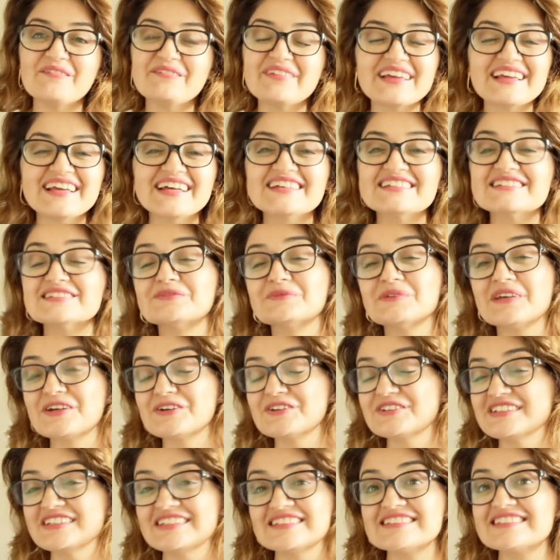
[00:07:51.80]
Because we
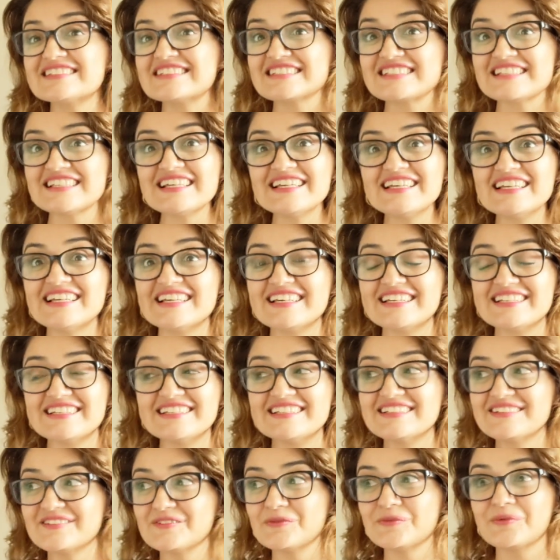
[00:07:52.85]
couldn't see
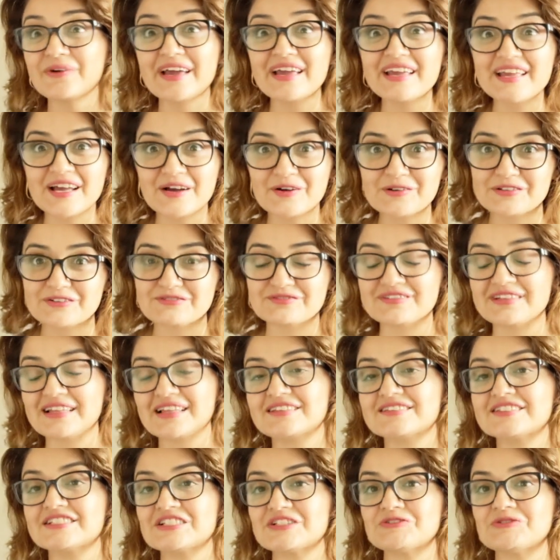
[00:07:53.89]
a way out of
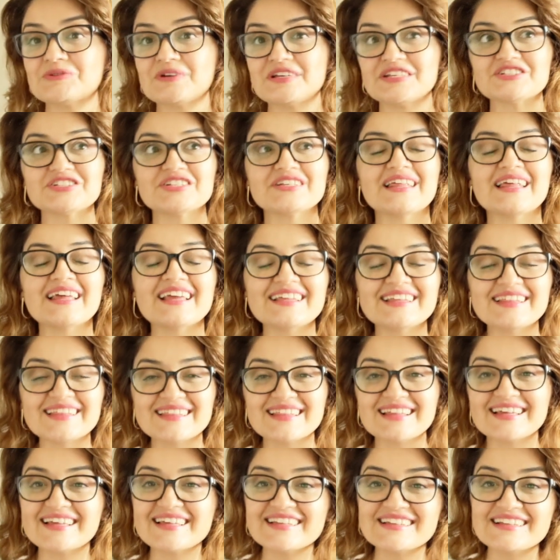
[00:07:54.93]
that situation. And
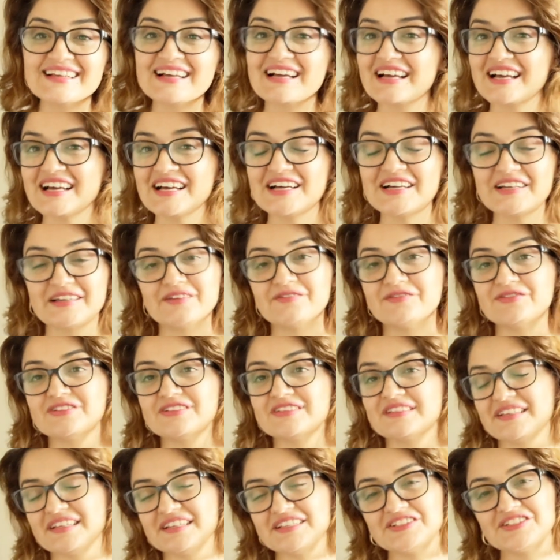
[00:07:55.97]
then
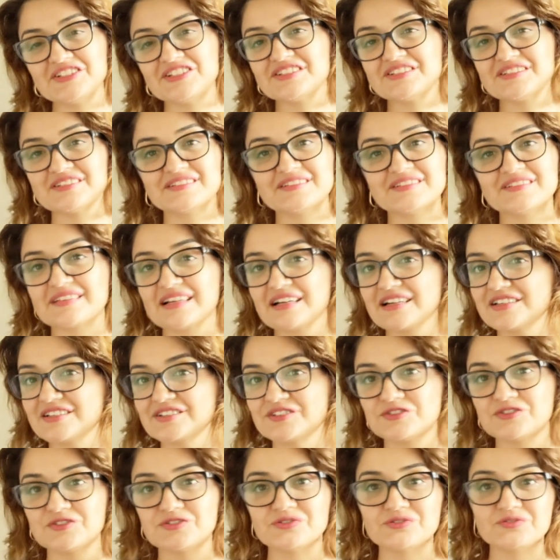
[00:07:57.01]
everything just
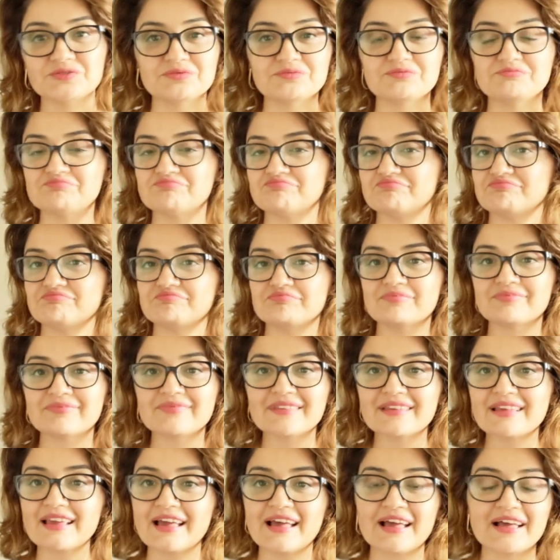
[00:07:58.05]
started to,
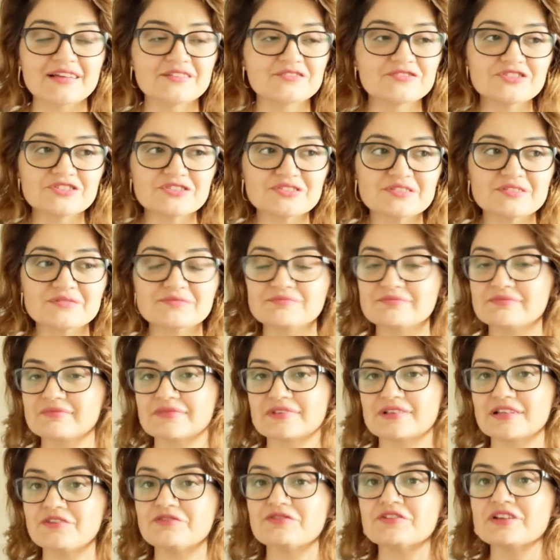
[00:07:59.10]
just
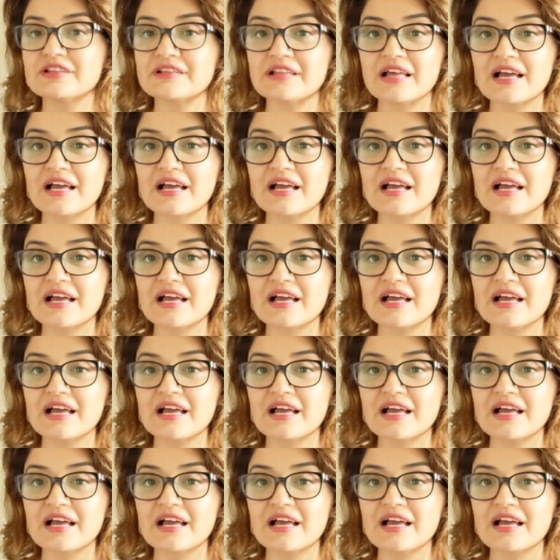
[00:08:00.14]
living